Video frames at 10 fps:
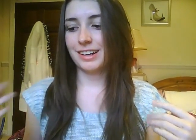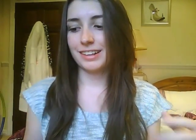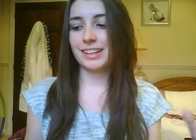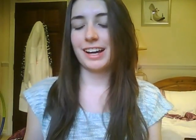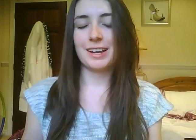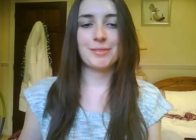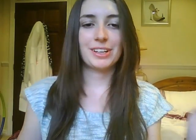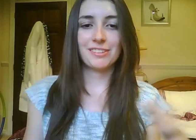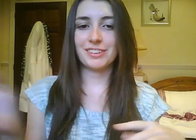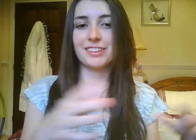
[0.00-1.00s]
okay,
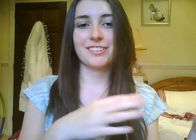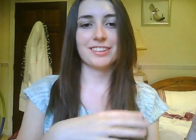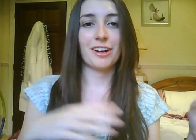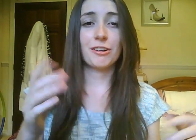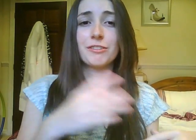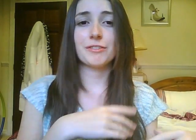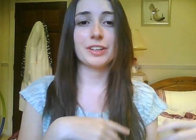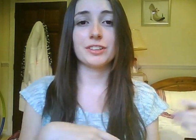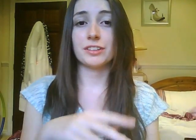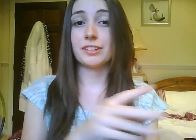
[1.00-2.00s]
but if you don't,
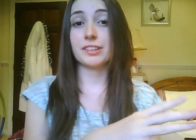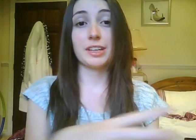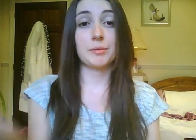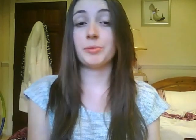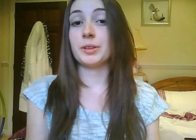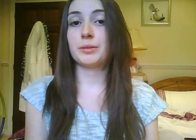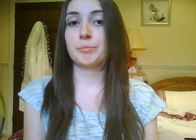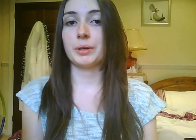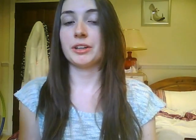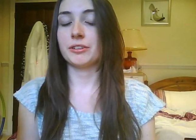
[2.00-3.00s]
then just skip this
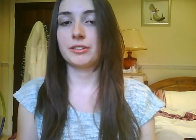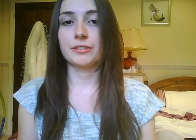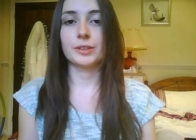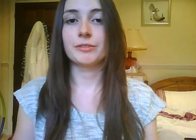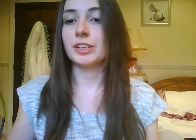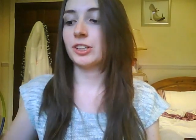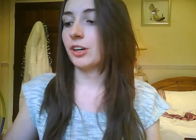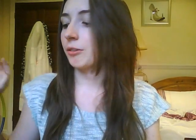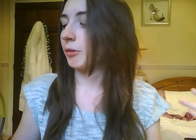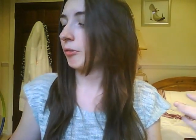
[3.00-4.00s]
bit of a
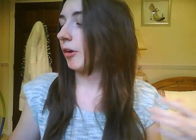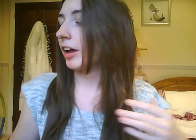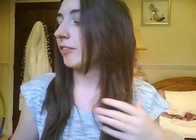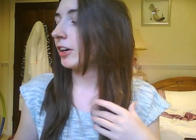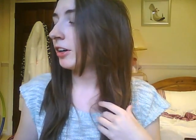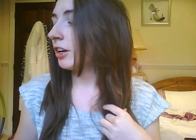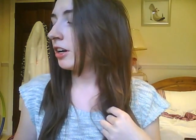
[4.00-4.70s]
video or whatever.